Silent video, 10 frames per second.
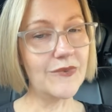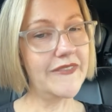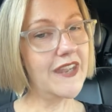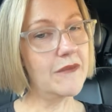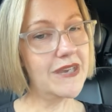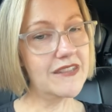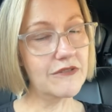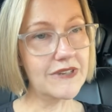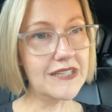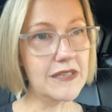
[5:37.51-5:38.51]
the one that I
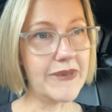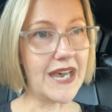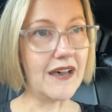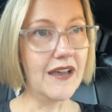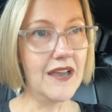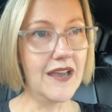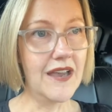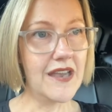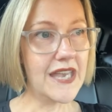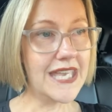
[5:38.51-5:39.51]
made the reel about,
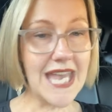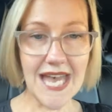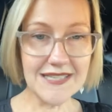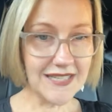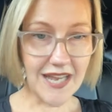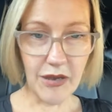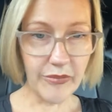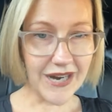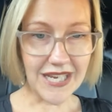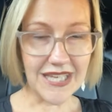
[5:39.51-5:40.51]
he has an
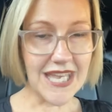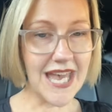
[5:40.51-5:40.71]
outbreak.